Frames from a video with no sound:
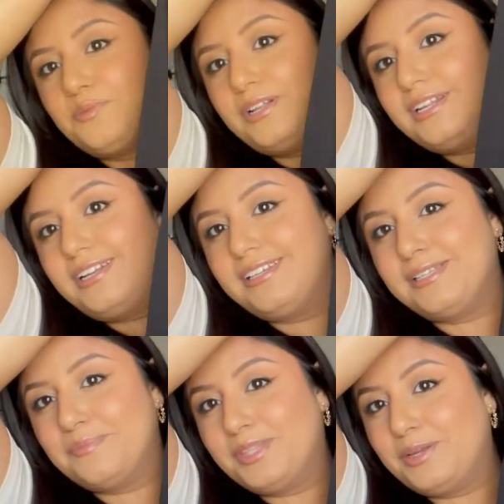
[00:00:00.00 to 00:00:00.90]
wanted
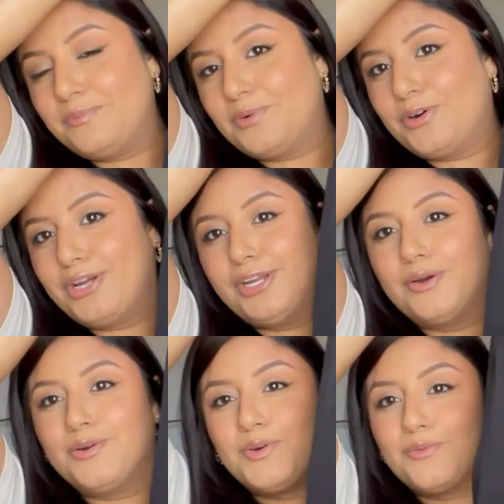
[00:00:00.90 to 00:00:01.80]
something more you
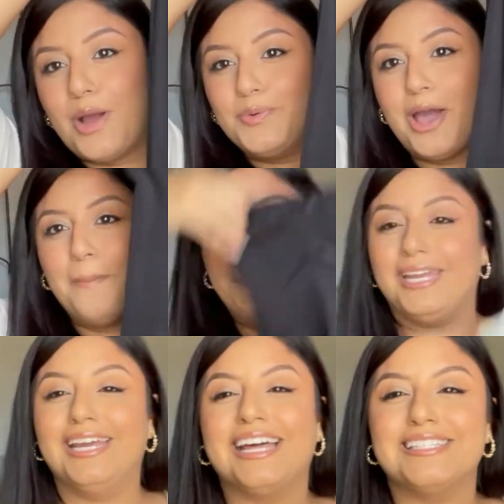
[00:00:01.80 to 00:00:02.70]
know grown
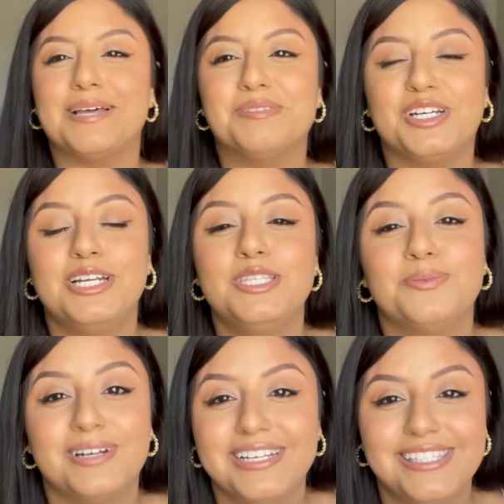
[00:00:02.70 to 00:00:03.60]
upy, because i'm turning
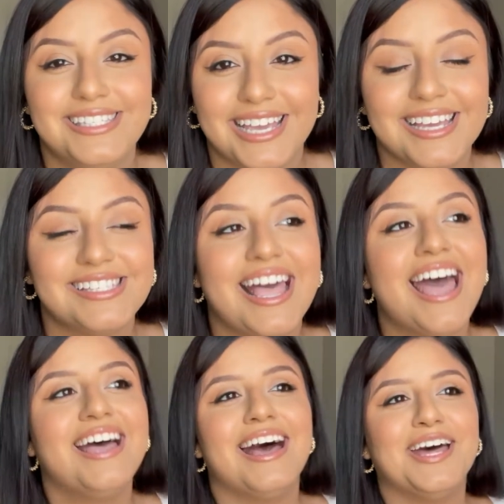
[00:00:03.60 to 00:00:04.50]
26
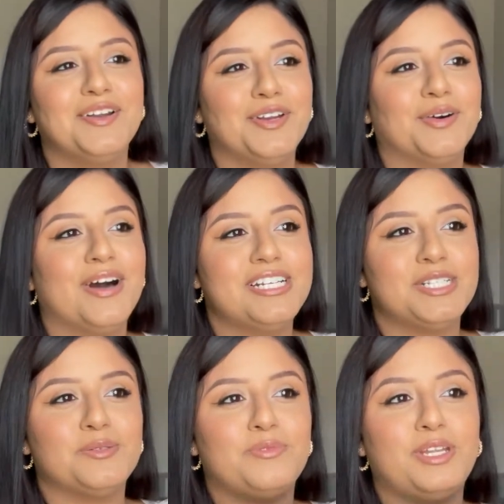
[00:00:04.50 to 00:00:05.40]
I don't know. I
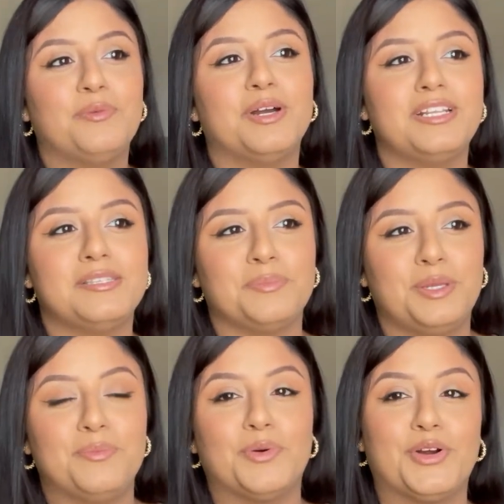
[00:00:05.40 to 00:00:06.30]
just really wanted
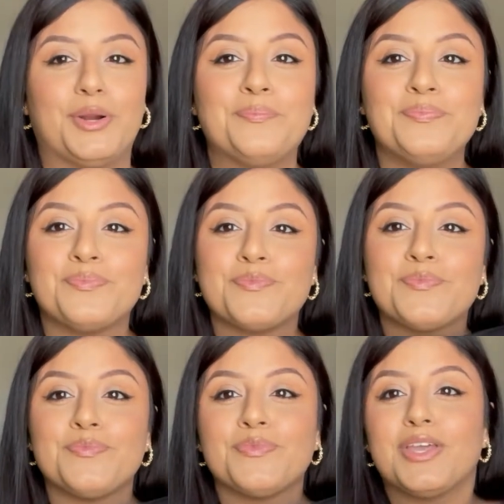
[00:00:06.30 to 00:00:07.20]
something more,
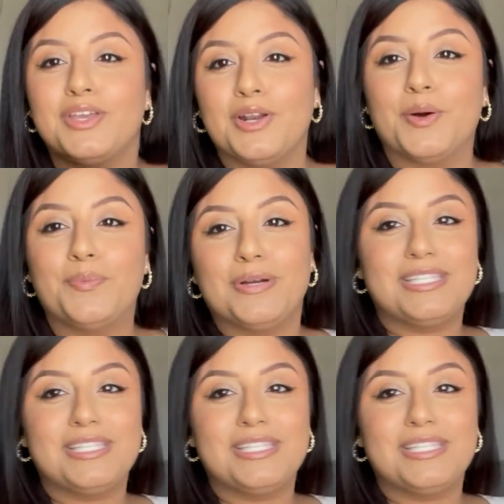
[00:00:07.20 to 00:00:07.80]
you know, put